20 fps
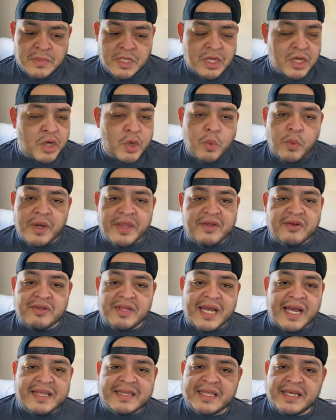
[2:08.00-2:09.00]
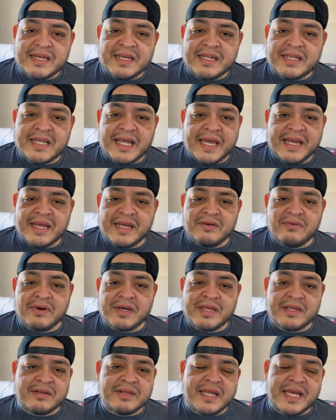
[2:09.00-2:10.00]
whether you like
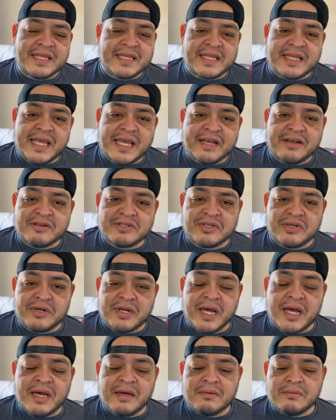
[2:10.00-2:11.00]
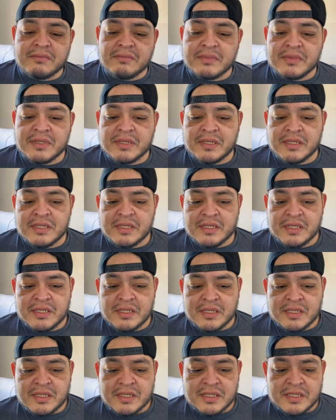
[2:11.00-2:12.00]
the Lakers or not.
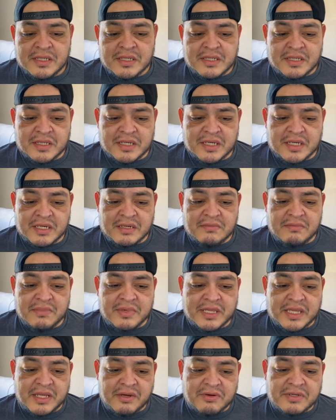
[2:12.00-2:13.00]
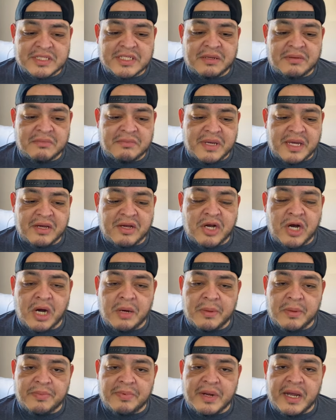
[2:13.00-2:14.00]
But there was something about Kobe
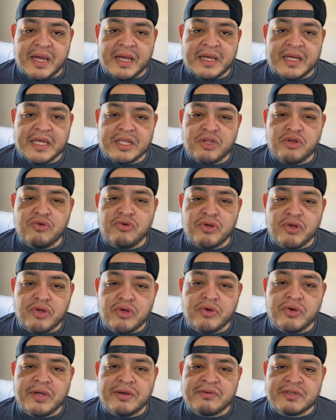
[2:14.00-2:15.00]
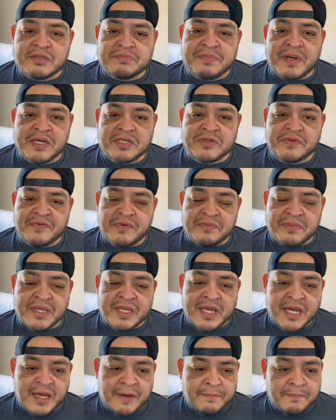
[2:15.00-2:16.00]
Bryant, and you knew he was special from the
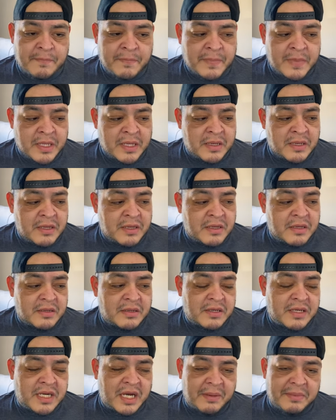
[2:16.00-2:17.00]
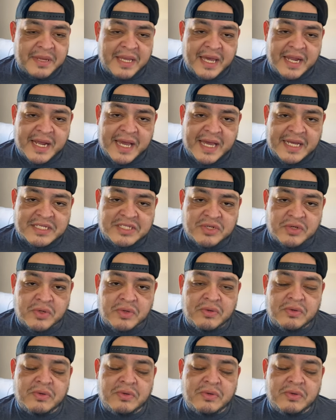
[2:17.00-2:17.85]
get. Coming out of high school,